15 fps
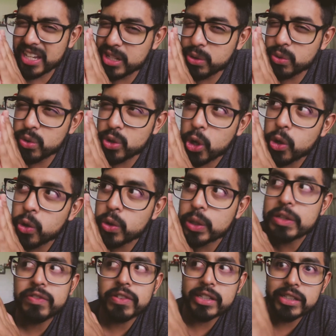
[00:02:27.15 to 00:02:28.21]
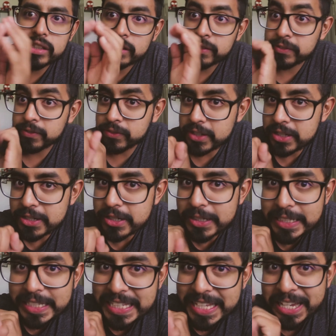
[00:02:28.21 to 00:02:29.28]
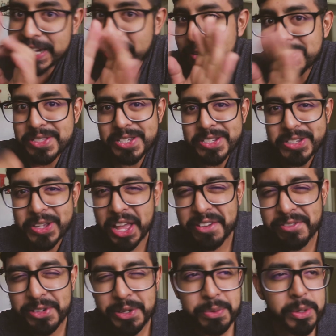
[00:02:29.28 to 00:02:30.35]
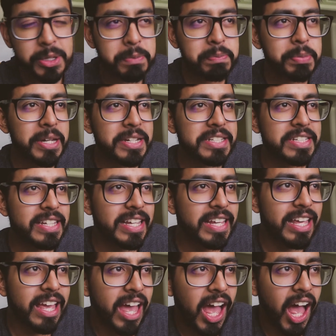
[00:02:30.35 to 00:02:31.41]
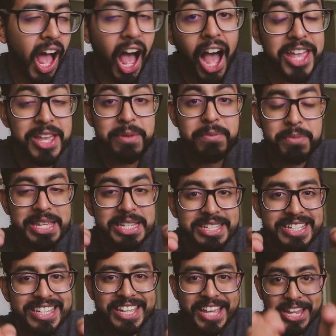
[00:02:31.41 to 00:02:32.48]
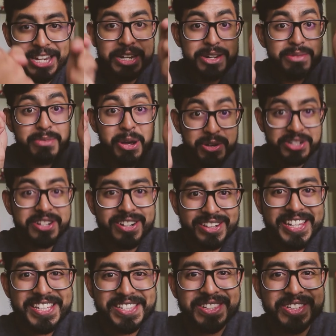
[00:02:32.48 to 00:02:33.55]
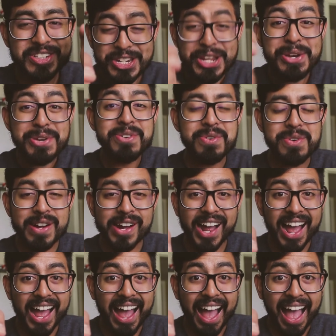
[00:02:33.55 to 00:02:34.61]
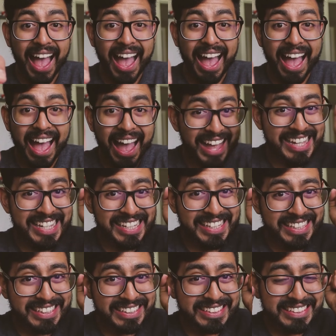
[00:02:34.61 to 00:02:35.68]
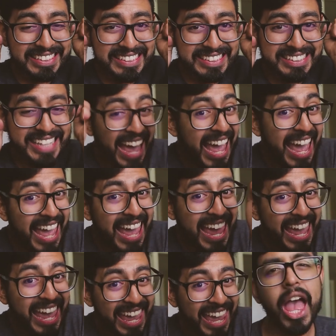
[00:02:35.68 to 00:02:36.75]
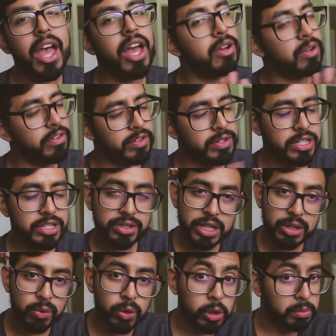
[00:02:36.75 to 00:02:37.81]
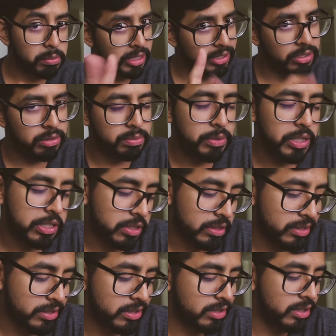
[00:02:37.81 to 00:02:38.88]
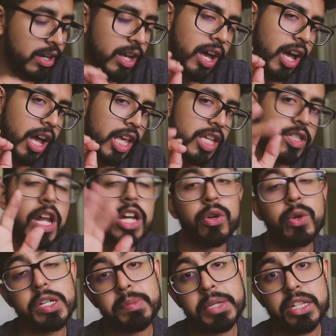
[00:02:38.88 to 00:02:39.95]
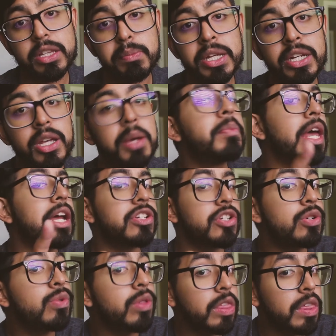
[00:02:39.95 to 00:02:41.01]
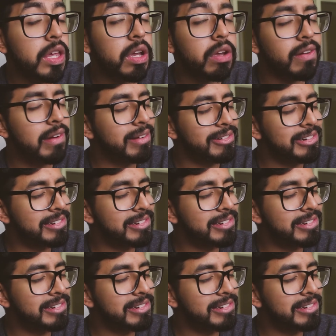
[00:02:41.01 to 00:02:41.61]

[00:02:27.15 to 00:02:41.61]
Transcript: I don't know if I officially announced it to everyone, but I am minking in an emotionless stew! Yay! However, the sequel of My Little Peaches uh, is not going to be in the medium that you think. Oh,